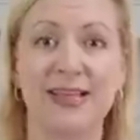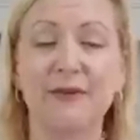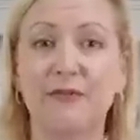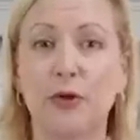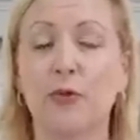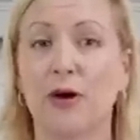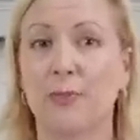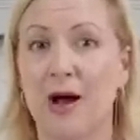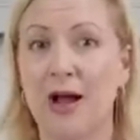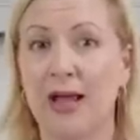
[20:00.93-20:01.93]
if you are
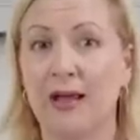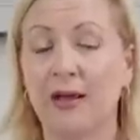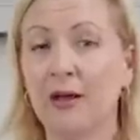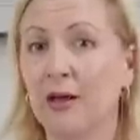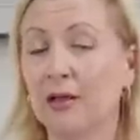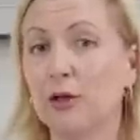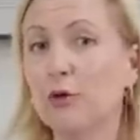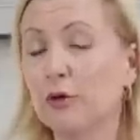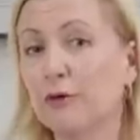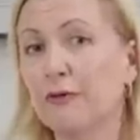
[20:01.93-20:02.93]
buying
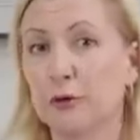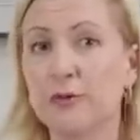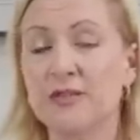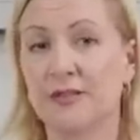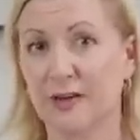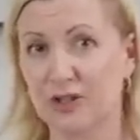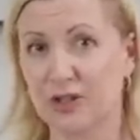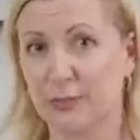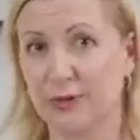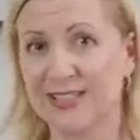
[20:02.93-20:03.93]
local fruits and
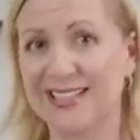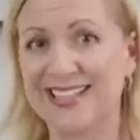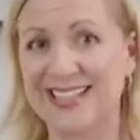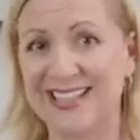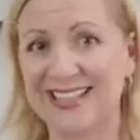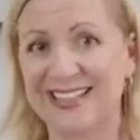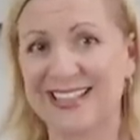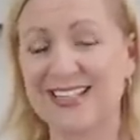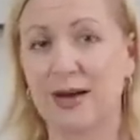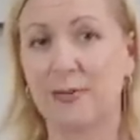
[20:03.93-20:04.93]
vegetables in season
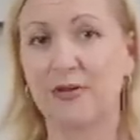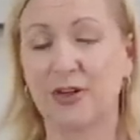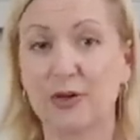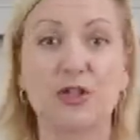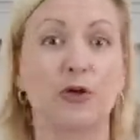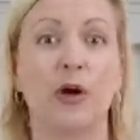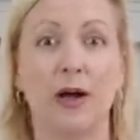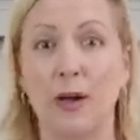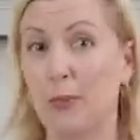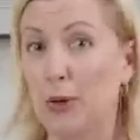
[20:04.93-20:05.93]
this time of year to
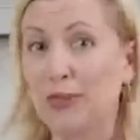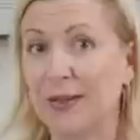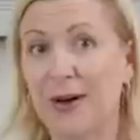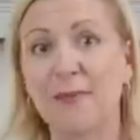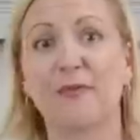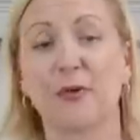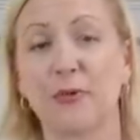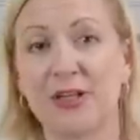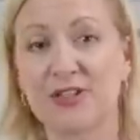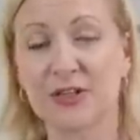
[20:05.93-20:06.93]
put them up for
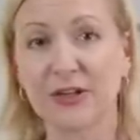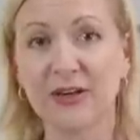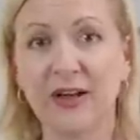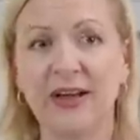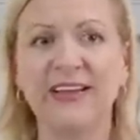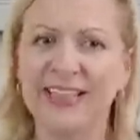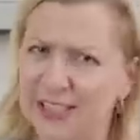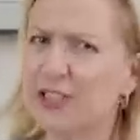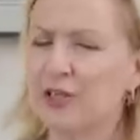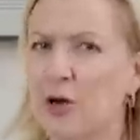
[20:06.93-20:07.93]
winter, you
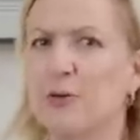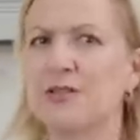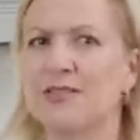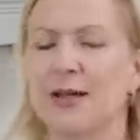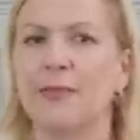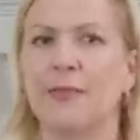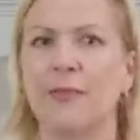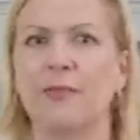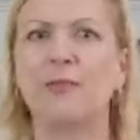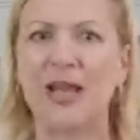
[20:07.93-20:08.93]
need to know
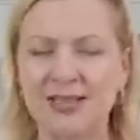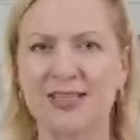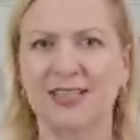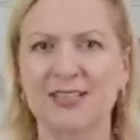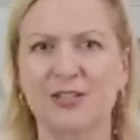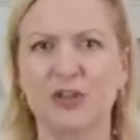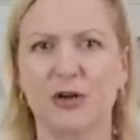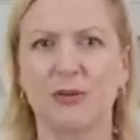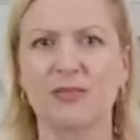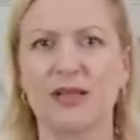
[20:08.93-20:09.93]
some basics in
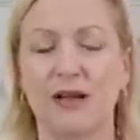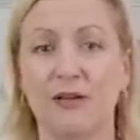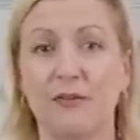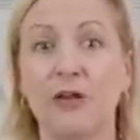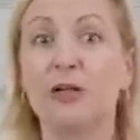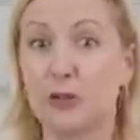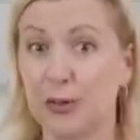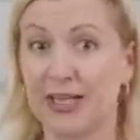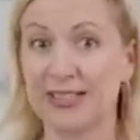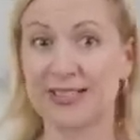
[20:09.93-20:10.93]
terms of
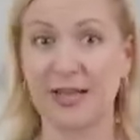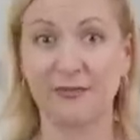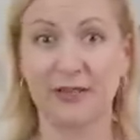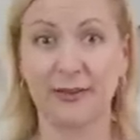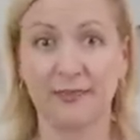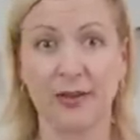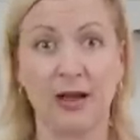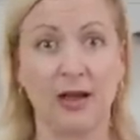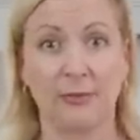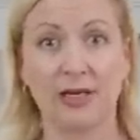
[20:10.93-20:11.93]
doing it safely.
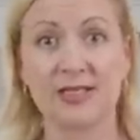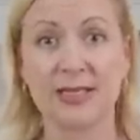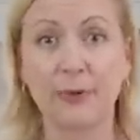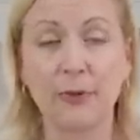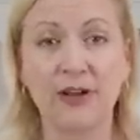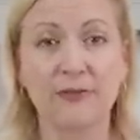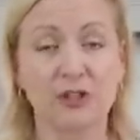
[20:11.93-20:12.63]
I'm going to step away for